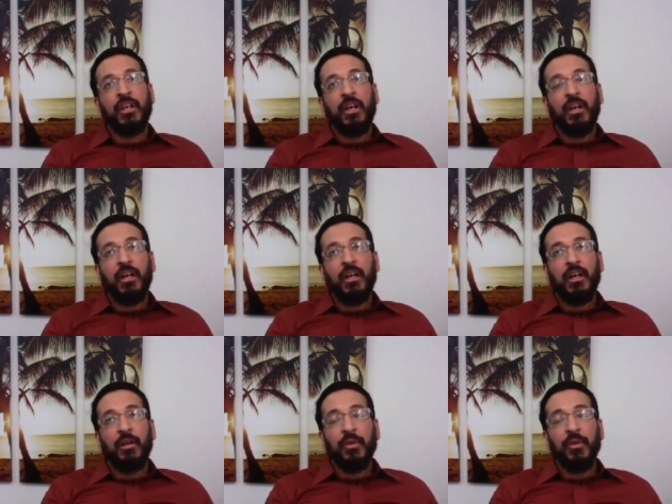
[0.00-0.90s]

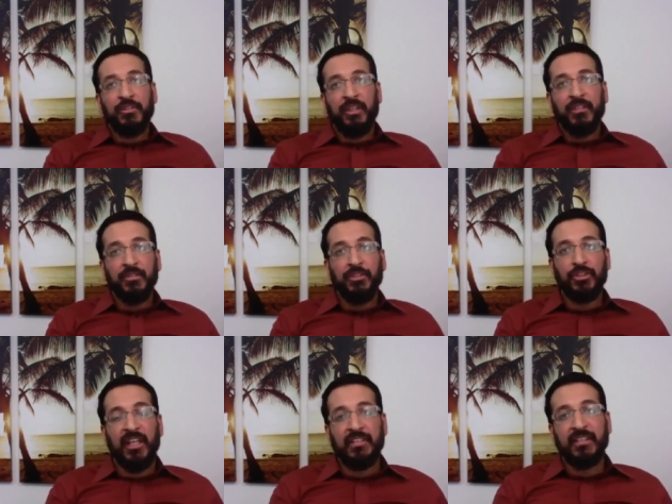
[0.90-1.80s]
were a result of
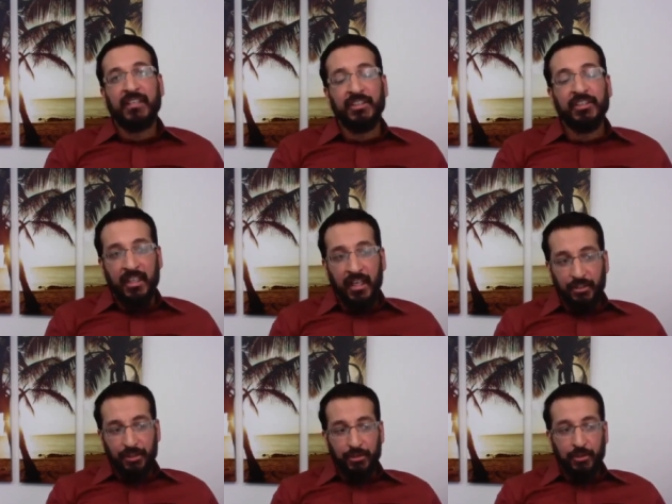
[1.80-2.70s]
stress. That's actually not
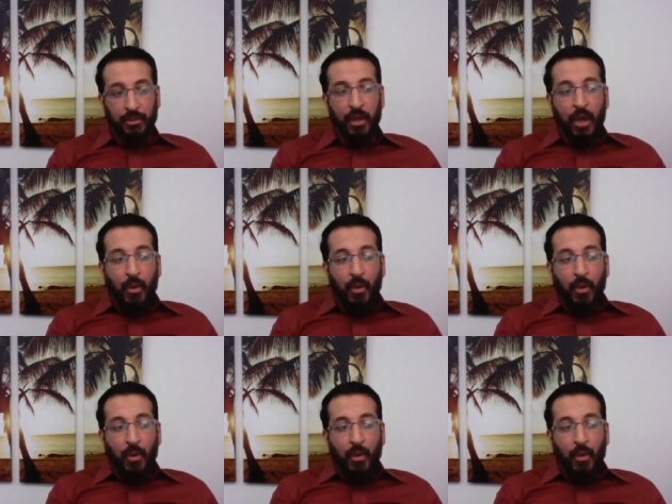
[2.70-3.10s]
true.